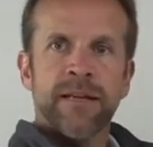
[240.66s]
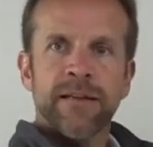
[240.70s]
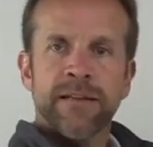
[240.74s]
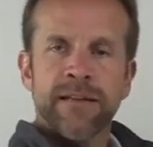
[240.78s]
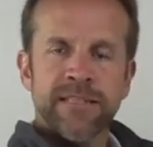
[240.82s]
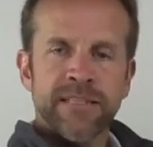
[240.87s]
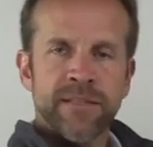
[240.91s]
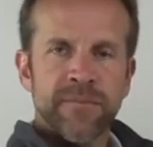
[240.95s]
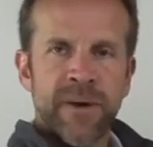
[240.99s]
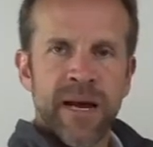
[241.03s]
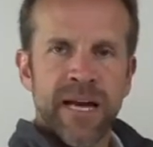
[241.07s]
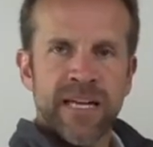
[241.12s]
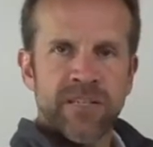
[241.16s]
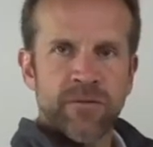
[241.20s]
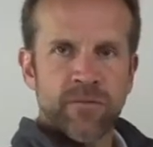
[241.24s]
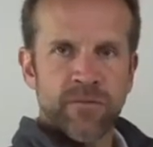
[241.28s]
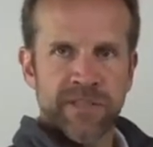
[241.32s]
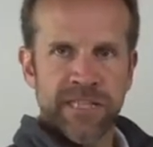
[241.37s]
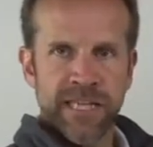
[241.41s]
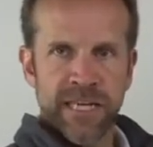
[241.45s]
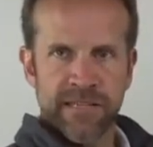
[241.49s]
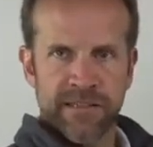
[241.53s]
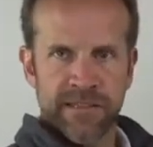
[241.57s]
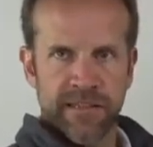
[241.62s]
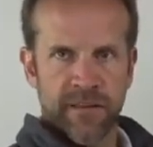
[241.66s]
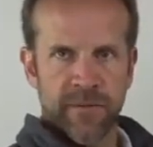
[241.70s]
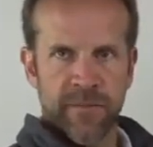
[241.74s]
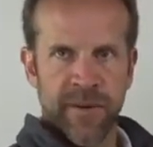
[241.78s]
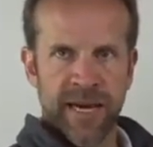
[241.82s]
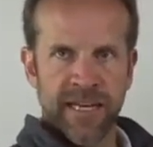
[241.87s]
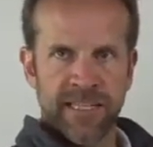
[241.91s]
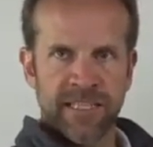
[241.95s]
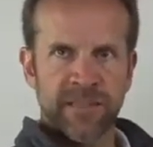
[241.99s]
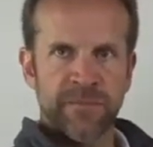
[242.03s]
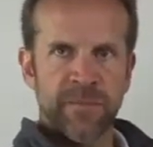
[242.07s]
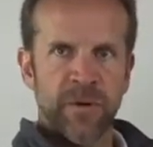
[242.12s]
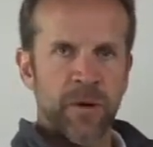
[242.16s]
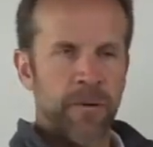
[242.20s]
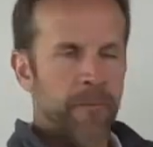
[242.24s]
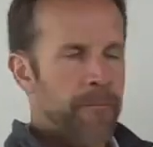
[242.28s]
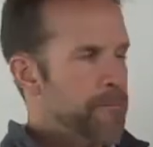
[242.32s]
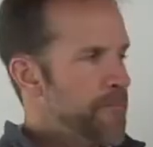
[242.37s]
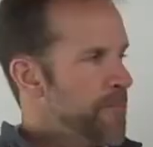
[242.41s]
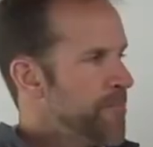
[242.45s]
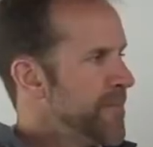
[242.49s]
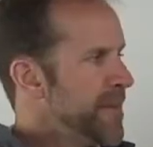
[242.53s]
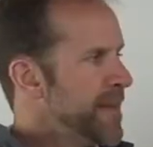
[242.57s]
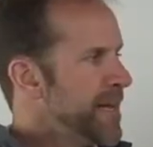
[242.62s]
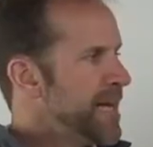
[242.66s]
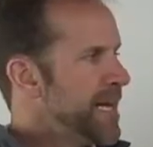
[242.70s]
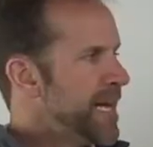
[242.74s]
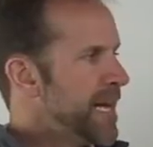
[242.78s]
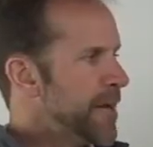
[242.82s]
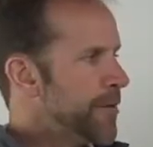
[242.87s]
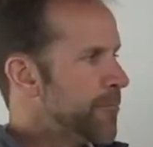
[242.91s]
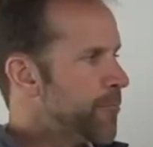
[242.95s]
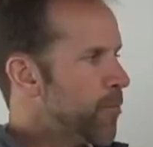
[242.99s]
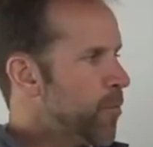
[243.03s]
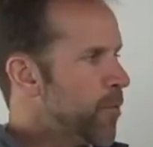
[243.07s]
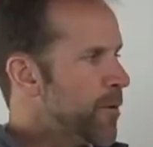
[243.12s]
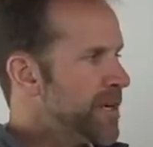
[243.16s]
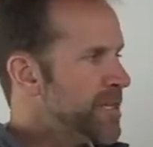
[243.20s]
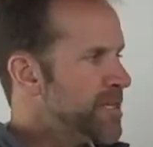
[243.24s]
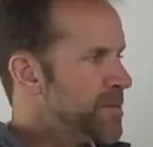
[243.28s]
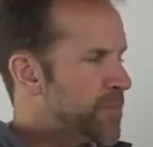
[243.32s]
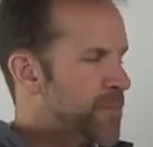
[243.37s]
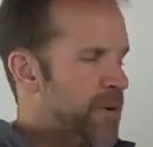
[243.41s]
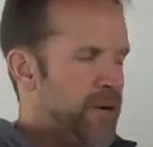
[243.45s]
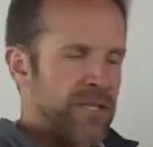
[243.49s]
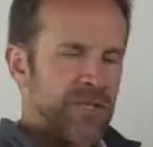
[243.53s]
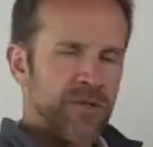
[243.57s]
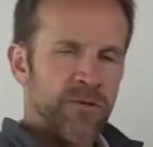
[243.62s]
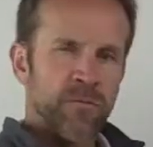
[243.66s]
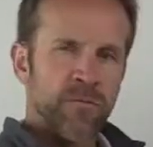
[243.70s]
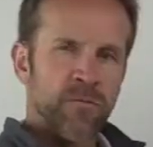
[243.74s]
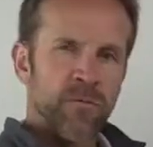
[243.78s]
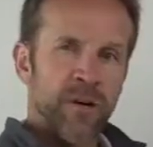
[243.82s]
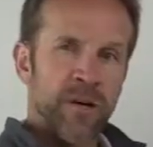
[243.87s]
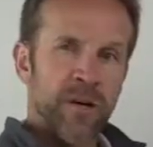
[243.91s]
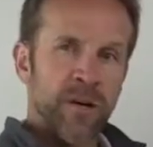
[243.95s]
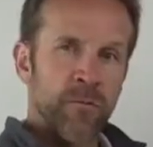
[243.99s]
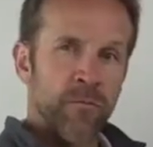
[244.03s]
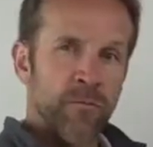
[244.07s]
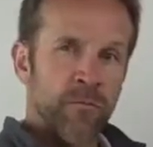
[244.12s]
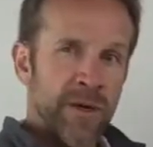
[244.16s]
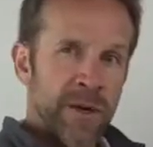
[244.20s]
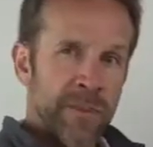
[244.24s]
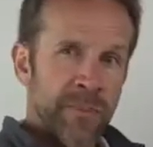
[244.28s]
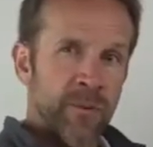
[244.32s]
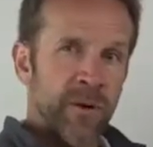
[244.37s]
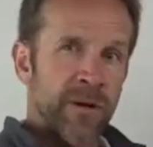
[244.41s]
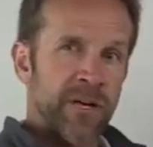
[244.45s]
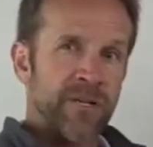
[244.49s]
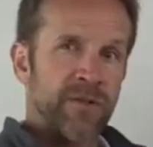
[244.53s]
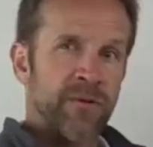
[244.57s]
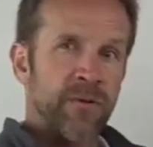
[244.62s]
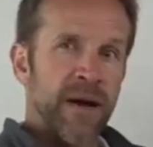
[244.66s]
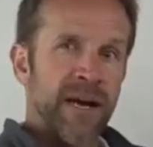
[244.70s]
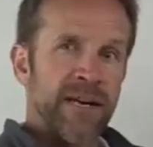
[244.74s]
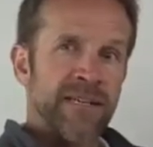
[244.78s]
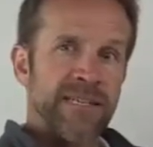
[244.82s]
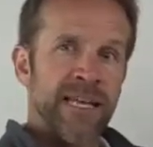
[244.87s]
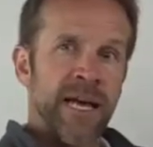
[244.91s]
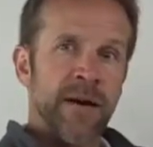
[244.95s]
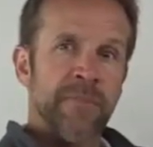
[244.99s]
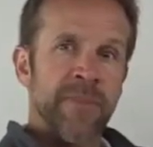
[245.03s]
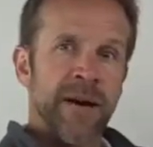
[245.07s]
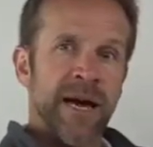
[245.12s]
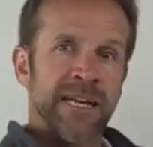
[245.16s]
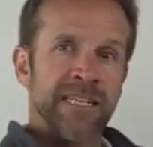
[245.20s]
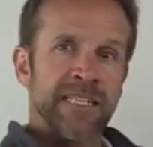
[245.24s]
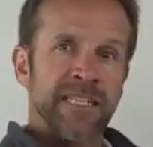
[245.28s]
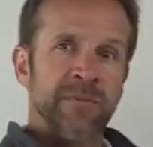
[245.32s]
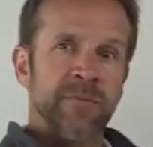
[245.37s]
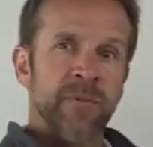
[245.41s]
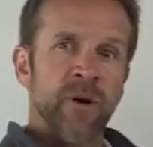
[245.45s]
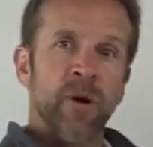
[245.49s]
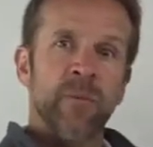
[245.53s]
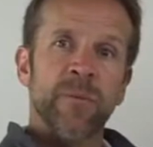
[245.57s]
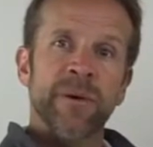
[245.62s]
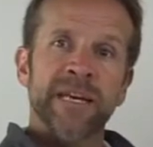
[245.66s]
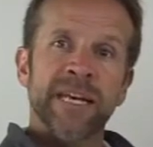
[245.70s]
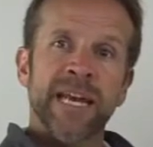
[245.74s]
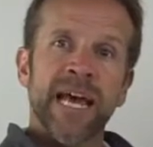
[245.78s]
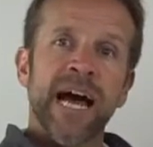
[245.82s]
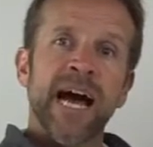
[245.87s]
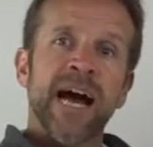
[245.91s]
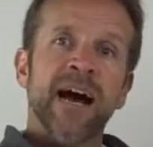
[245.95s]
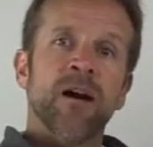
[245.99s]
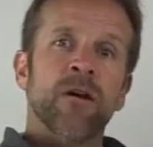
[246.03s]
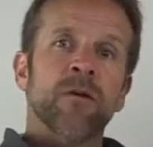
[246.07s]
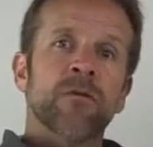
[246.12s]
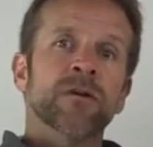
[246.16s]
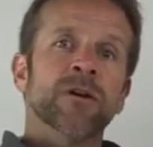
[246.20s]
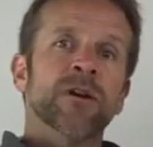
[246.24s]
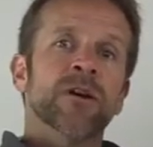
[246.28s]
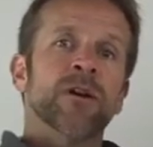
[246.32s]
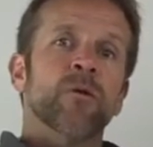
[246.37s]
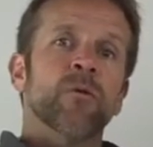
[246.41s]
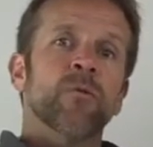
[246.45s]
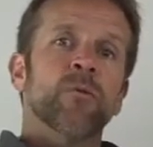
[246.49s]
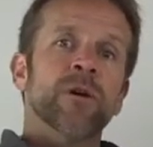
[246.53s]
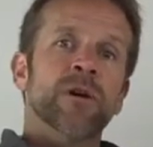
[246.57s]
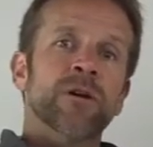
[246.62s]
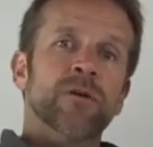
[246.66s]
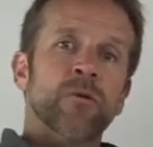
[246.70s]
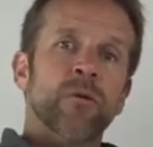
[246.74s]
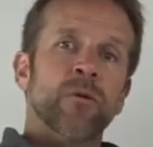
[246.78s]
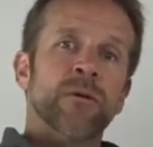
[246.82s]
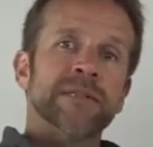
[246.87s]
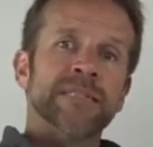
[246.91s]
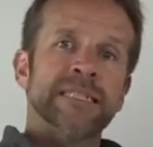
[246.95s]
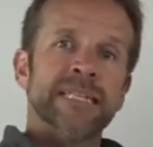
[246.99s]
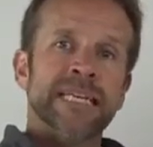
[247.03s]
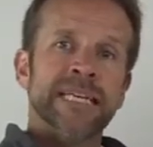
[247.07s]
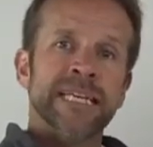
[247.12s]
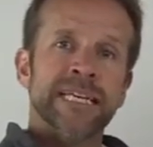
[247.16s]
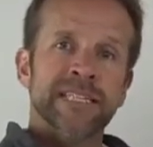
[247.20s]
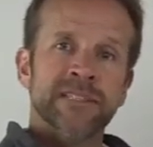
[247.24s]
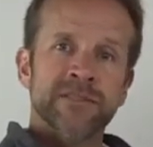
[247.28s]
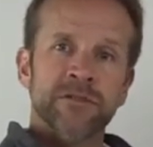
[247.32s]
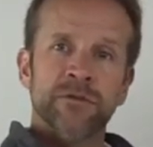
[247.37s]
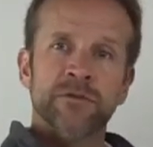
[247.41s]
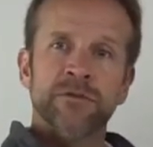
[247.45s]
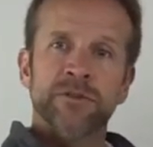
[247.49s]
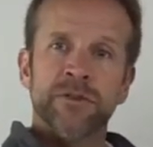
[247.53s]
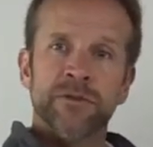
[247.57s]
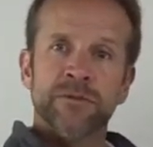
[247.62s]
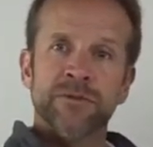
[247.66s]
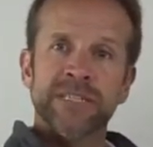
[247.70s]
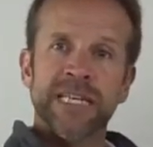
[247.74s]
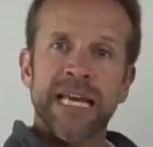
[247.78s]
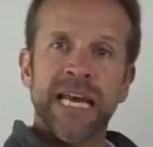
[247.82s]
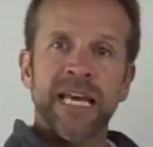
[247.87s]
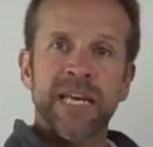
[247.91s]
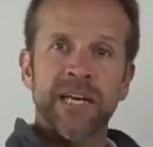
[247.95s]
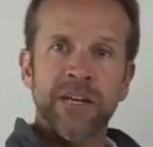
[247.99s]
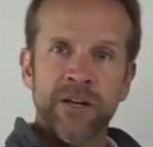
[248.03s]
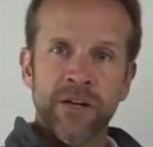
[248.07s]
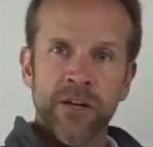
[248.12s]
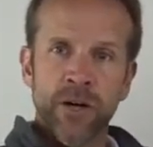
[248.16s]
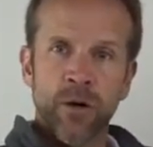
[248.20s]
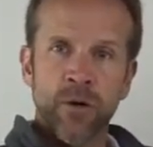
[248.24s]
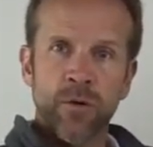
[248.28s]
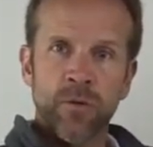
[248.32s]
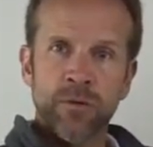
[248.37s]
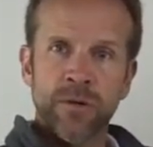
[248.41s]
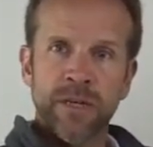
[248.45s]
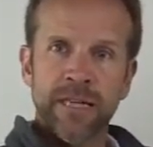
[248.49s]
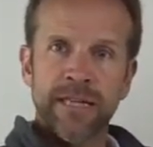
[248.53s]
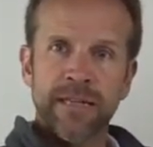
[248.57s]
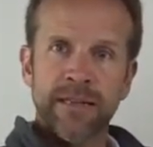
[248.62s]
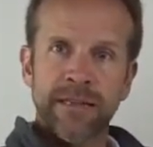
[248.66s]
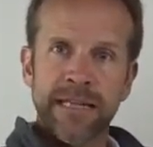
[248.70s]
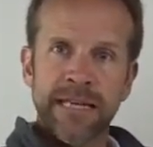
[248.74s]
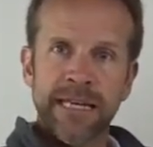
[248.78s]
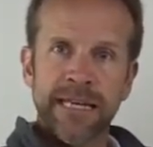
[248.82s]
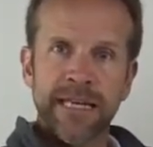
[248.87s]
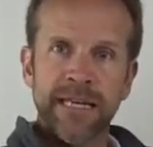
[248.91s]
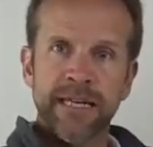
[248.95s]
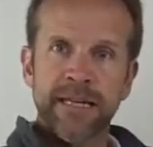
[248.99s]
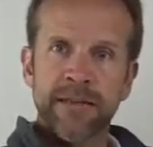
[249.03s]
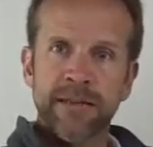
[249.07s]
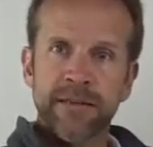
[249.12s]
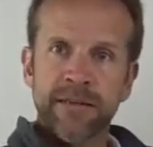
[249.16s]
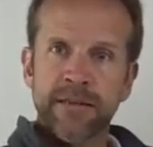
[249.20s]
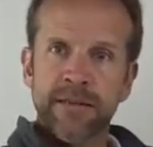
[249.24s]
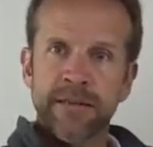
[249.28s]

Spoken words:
let's imagine we're testing the basketball, and we're going to repressurize that basketball, but now we're going to introduce a known leak.